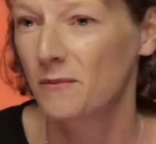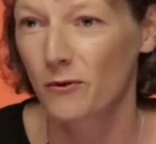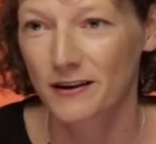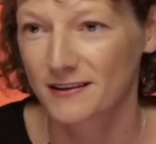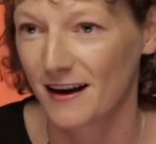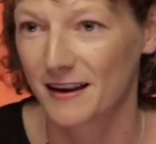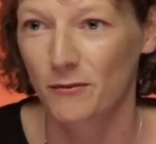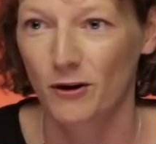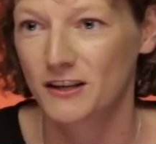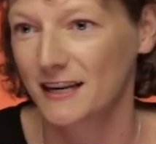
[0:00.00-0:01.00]
more exciting
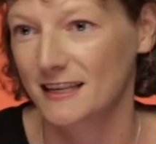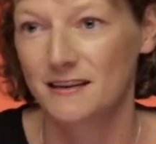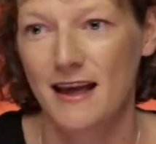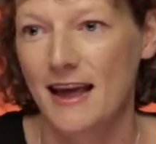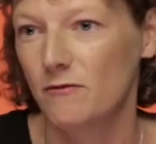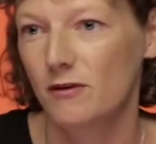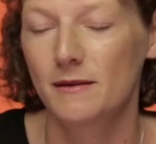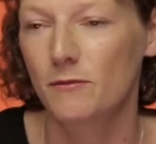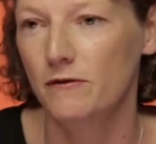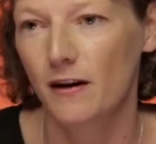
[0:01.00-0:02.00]
projects, and
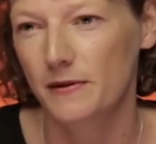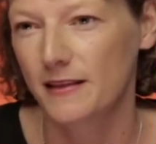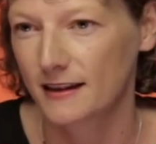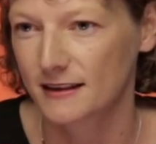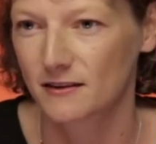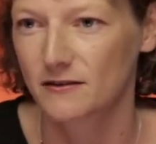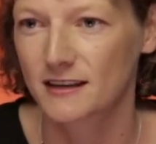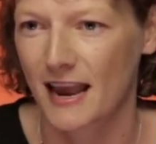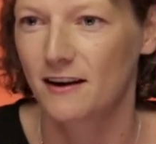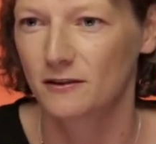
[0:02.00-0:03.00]
really move up in that sort of
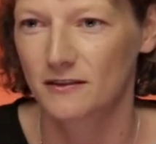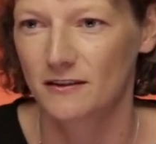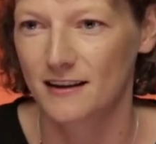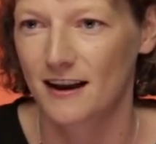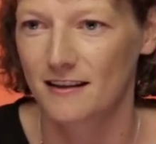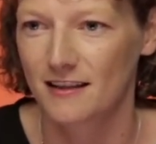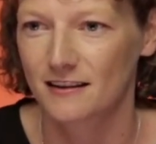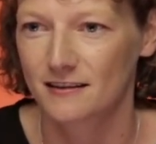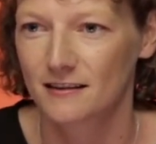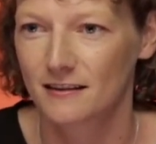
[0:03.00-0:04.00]
scale sort of side of
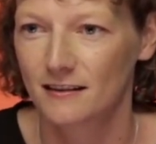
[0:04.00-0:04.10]
things.